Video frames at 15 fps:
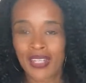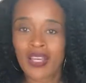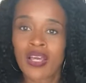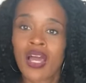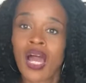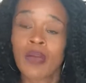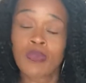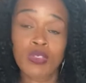
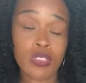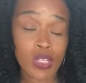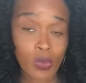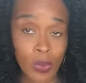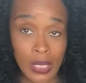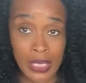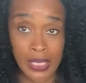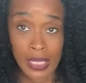I'm using
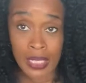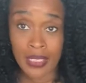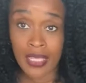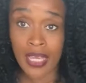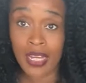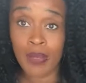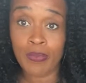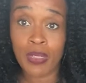quick yeast,
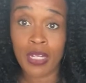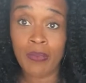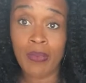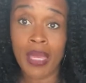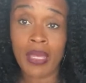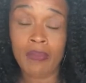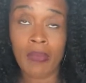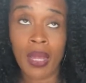and I'm gonna
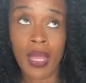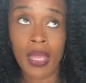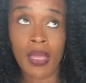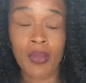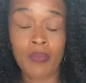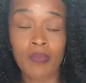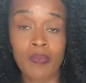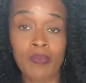make
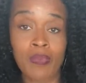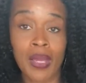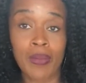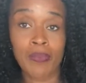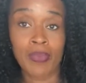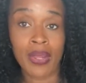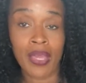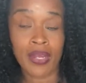my
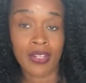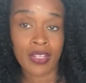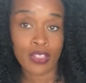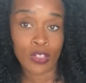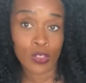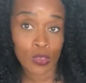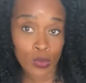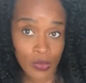bread
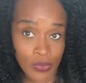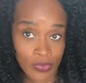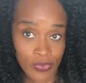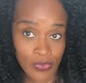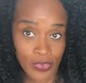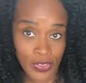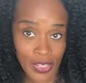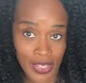
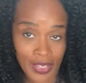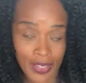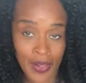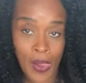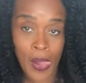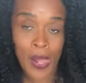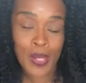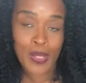gluten-free.
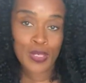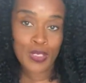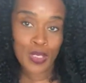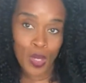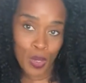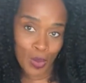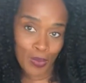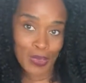
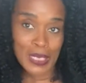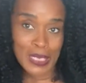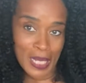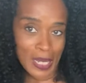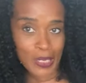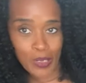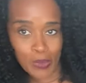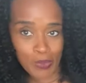So there's a lot
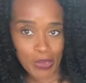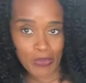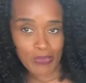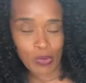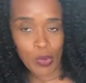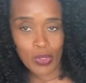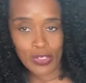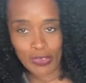of little
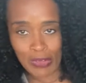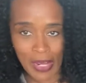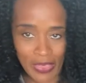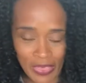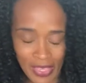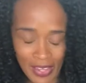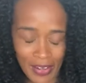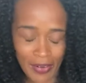pitfalls right
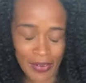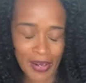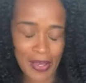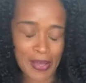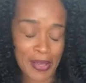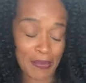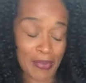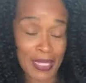there.
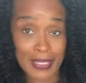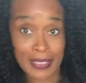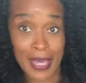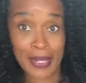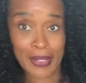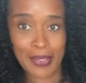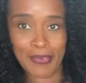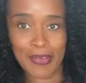That's
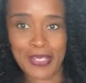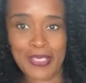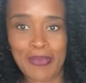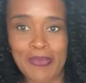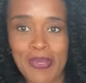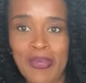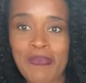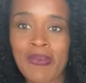not in the
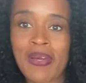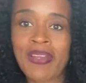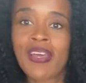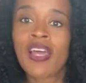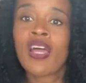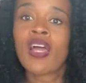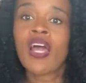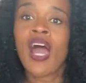recipe, but
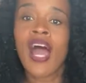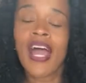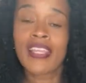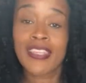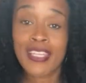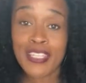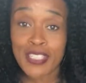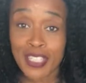I
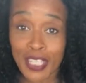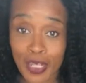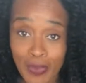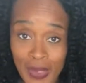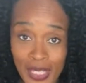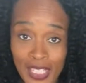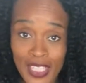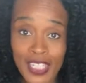think it's gonna
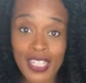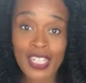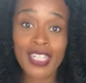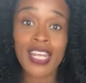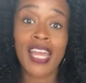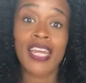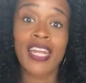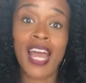be
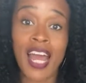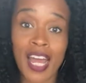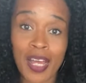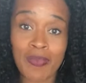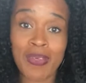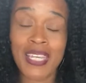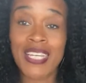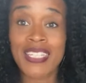good and
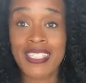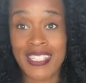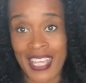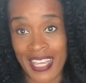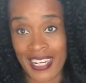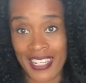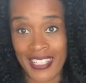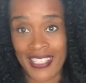I'm
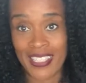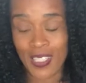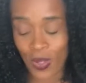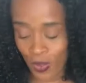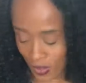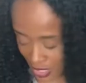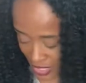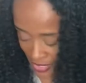excited. So
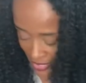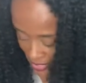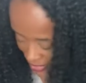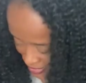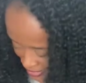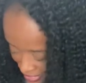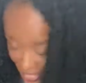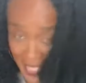let's
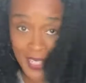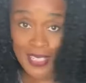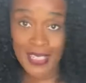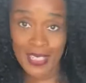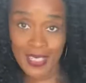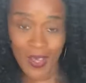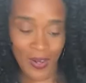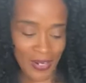get
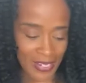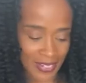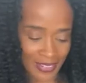started.